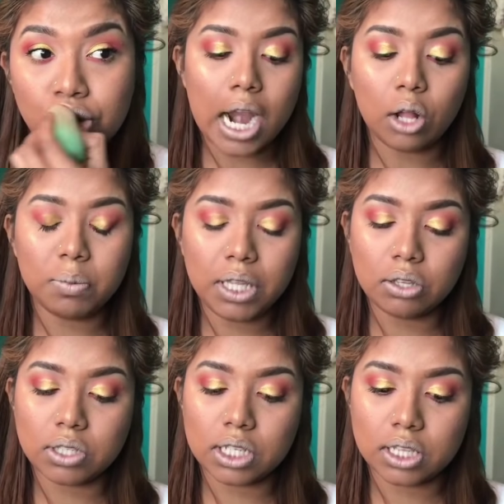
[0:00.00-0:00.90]
And I'll be
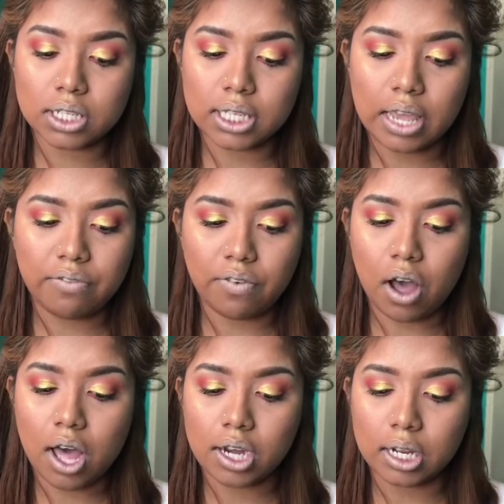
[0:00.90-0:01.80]
using this
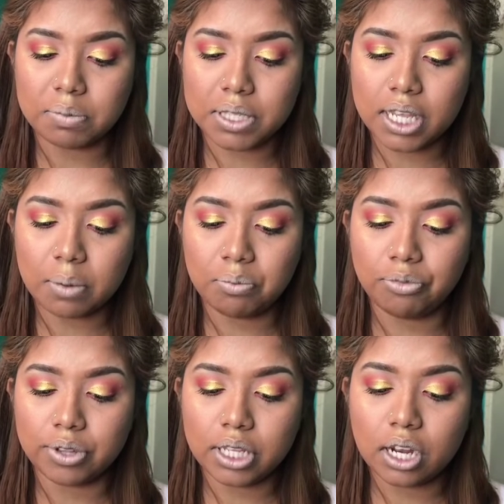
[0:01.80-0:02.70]
Avon lipstick. I'm
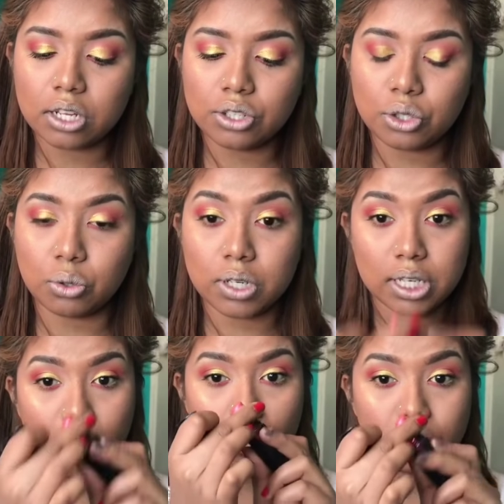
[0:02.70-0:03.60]
really not sure, it's
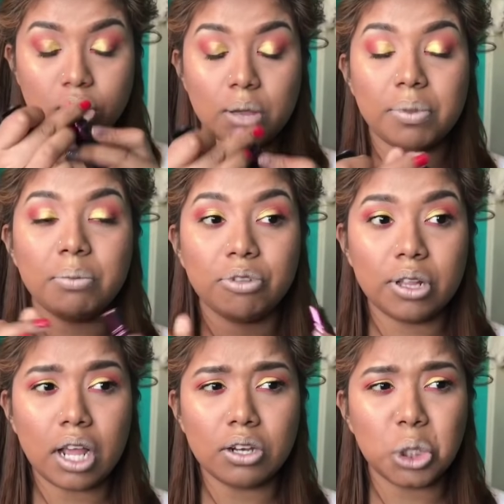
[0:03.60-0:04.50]
like almost done, but I'm
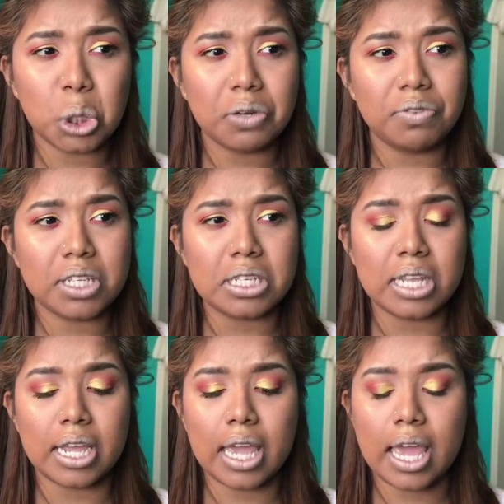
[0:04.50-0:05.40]
really not sure if this is
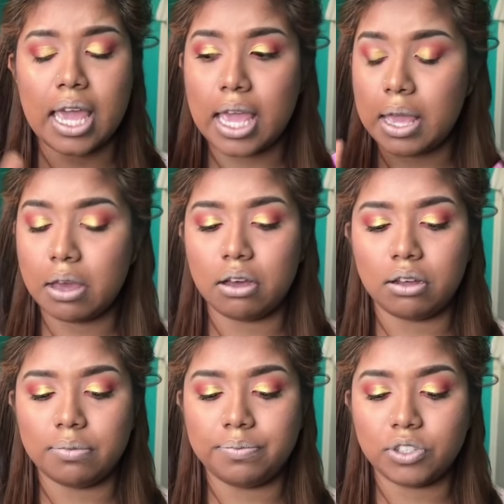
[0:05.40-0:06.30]
like a
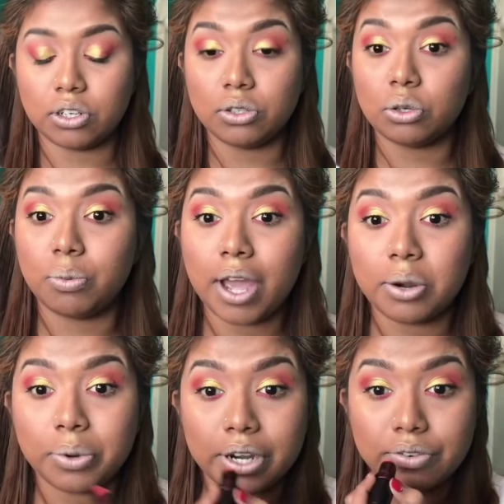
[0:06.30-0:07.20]
drugstore brand
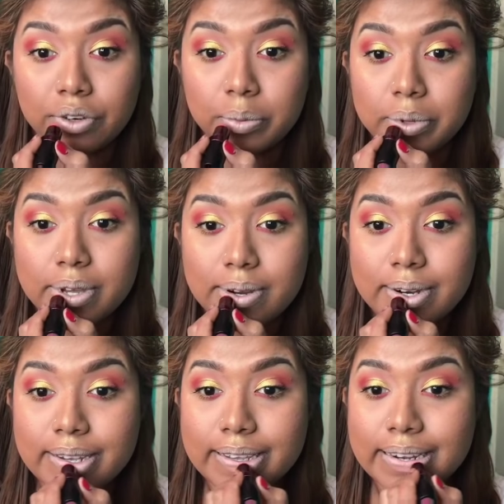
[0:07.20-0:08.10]
or whatever, but
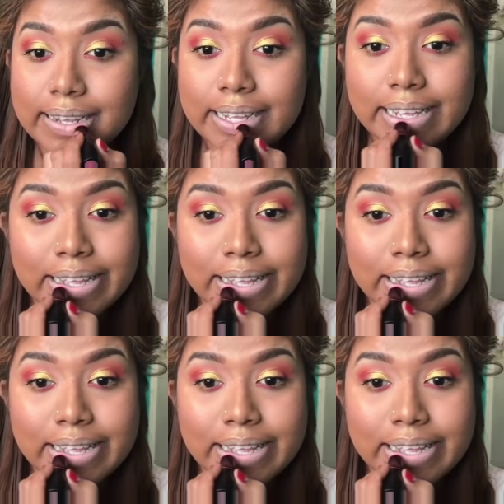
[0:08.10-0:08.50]
I'm just gonna.